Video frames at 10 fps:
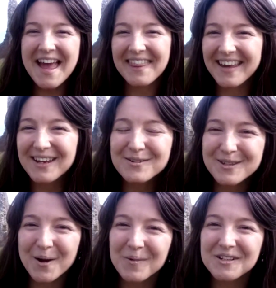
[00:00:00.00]
Thank you
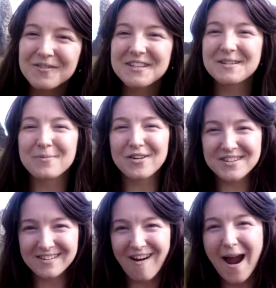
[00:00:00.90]
so much for
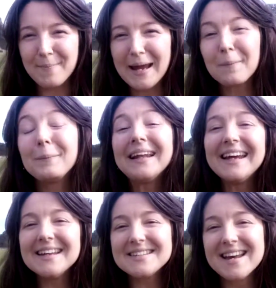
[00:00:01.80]
subscribing.
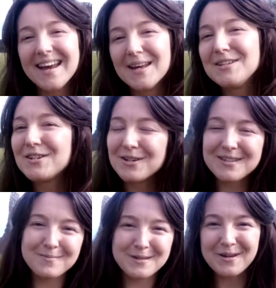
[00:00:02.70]
Please do
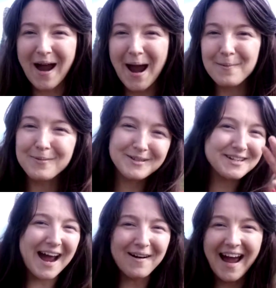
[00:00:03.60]
subscribe,
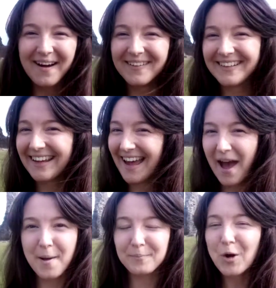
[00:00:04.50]
shout out,
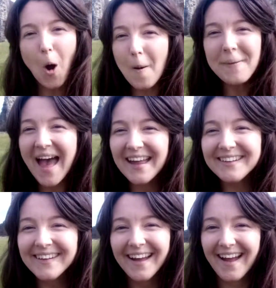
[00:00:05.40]

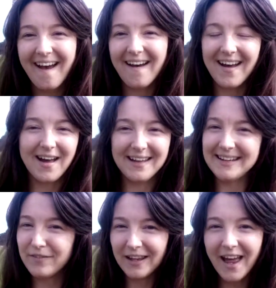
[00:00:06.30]
comment,
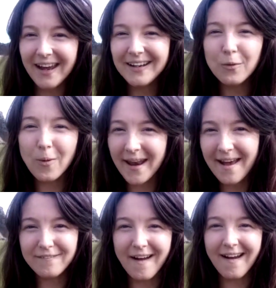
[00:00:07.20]
leave a like,
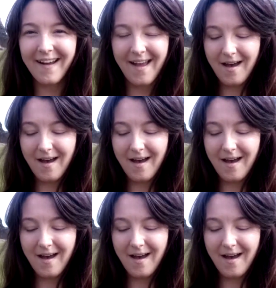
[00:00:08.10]
whatever.